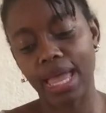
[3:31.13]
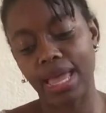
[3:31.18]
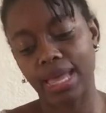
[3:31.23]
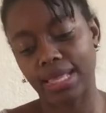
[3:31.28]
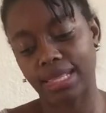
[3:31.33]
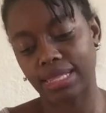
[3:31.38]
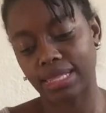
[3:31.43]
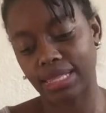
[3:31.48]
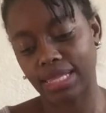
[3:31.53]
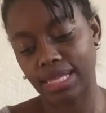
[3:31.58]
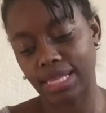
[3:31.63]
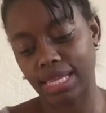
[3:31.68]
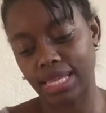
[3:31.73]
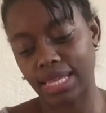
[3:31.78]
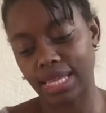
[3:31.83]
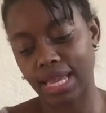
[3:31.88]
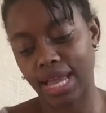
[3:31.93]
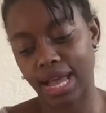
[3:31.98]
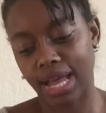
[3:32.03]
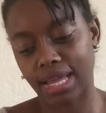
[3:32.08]

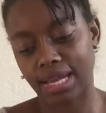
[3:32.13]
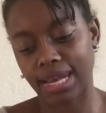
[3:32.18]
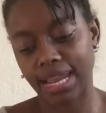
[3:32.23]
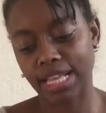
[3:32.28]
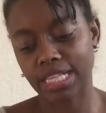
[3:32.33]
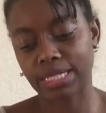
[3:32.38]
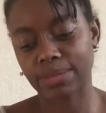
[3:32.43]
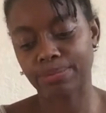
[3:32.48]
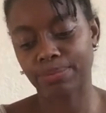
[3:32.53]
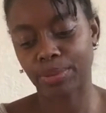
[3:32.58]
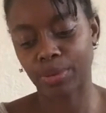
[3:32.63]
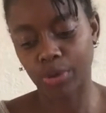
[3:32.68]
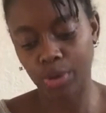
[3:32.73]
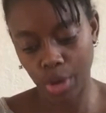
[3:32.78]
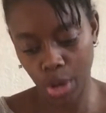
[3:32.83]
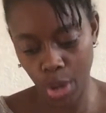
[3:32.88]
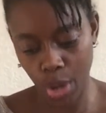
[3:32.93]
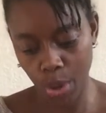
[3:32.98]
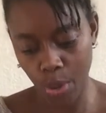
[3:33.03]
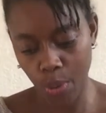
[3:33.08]
The next
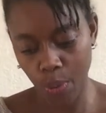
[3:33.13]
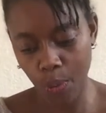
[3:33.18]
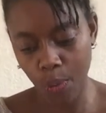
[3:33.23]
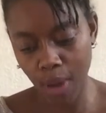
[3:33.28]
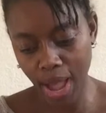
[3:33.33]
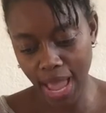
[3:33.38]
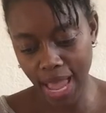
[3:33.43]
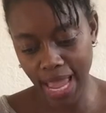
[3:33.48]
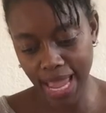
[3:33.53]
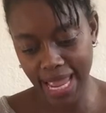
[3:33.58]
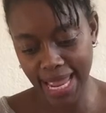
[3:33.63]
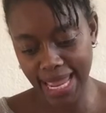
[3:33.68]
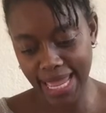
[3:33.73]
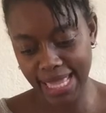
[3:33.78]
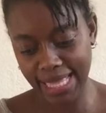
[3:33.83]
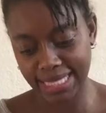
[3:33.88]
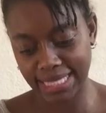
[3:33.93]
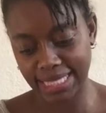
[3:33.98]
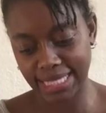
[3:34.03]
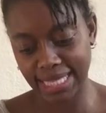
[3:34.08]
pro
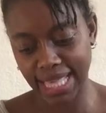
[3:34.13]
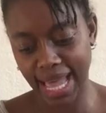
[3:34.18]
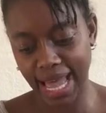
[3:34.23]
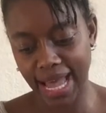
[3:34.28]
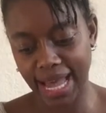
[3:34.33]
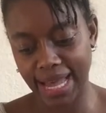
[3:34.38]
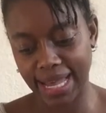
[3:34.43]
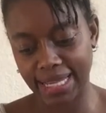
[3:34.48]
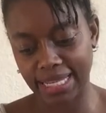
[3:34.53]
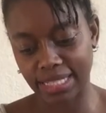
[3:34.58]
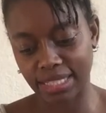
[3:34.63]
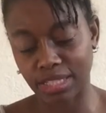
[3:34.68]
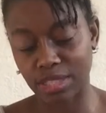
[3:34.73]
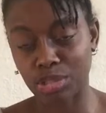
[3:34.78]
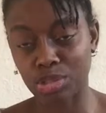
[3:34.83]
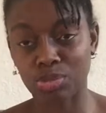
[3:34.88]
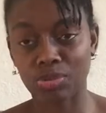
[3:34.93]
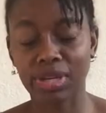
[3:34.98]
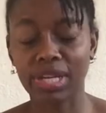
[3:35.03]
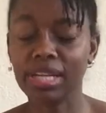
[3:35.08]
is that the
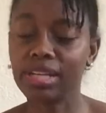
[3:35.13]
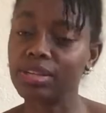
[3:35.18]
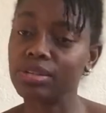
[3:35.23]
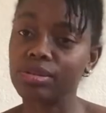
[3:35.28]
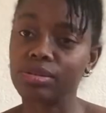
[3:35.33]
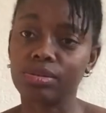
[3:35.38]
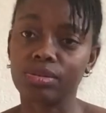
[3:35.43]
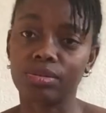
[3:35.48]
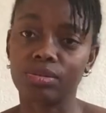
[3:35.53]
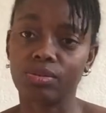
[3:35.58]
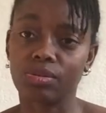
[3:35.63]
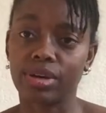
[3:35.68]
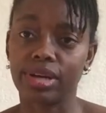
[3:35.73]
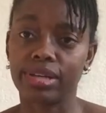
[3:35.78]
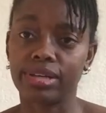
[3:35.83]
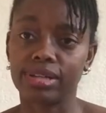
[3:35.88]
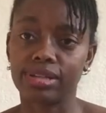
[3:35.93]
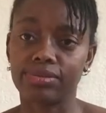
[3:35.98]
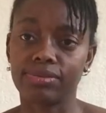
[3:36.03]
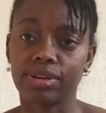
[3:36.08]
train
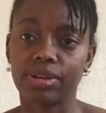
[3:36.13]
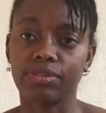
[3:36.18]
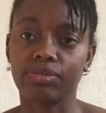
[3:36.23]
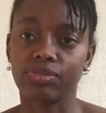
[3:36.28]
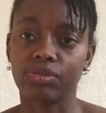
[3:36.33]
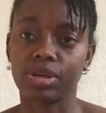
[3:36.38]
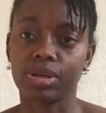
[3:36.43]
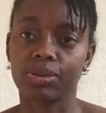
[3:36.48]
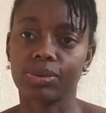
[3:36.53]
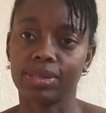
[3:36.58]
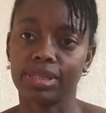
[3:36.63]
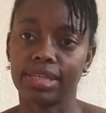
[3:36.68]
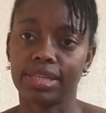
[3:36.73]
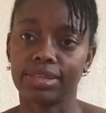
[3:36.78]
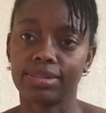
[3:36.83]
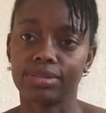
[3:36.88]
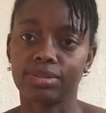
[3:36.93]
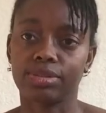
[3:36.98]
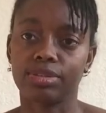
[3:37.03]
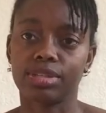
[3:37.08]
runs very frequently.
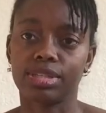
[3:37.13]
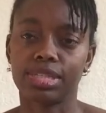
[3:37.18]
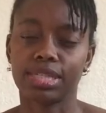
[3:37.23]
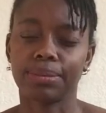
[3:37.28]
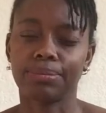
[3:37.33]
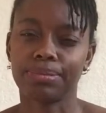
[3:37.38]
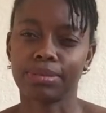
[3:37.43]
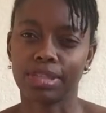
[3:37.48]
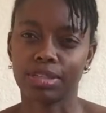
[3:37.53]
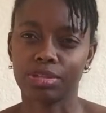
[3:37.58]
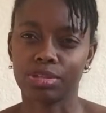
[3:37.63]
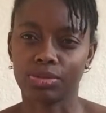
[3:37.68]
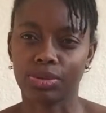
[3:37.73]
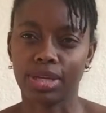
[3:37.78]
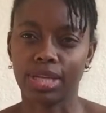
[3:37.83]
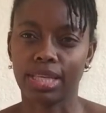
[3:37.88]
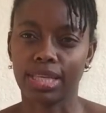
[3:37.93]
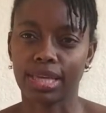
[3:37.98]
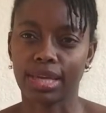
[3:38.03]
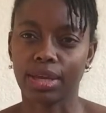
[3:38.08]
So the SEPTA
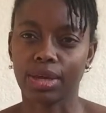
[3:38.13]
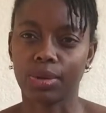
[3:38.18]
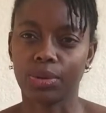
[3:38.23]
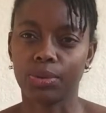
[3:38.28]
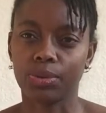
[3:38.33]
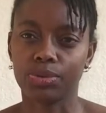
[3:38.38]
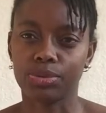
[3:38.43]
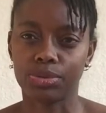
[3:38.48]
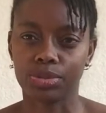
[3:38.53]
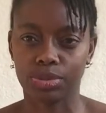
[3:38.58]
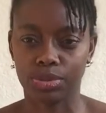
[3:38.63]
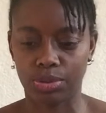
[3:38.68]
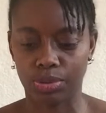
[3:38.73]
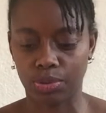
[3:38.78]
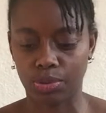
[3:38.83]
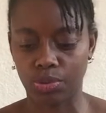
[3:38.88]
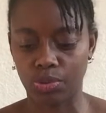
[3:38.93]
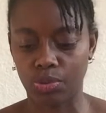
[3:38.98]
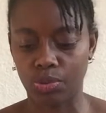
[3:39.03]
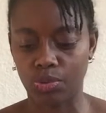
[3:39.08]
train that goes
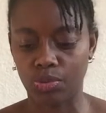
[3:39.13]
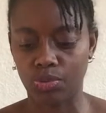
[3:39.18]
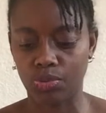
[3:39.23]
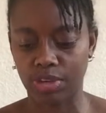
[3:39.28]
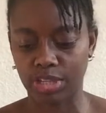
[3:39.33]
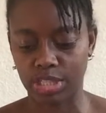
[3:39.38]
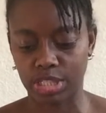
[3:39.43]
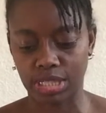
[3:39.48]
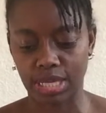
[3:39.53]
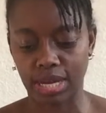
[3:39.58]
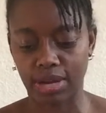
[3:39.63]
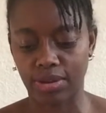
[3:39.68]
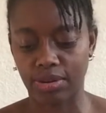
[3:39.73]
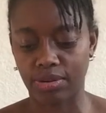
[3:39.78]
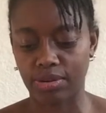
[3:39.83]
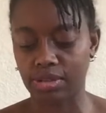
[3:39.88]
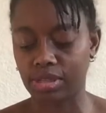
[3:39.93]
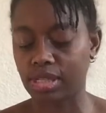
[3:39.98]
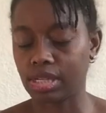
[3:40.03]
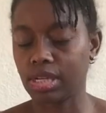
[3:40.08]
to
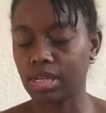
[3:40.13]
Fishtown,